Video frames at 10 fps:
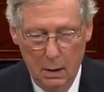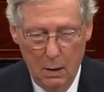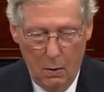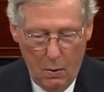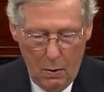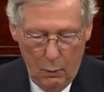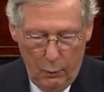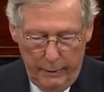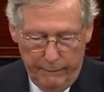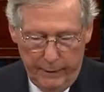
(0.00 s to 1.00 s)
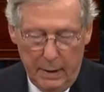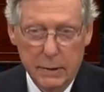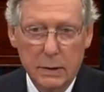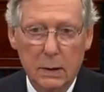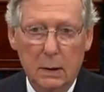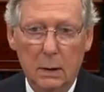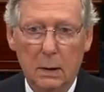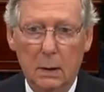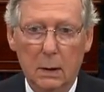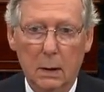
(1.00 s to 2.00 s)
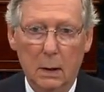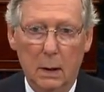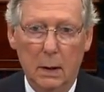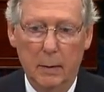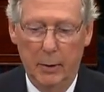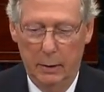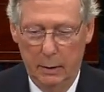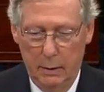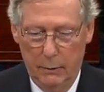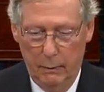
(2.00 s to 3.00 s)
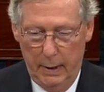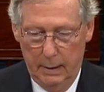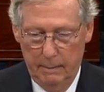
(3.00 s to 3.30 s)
or we face an imminent threat.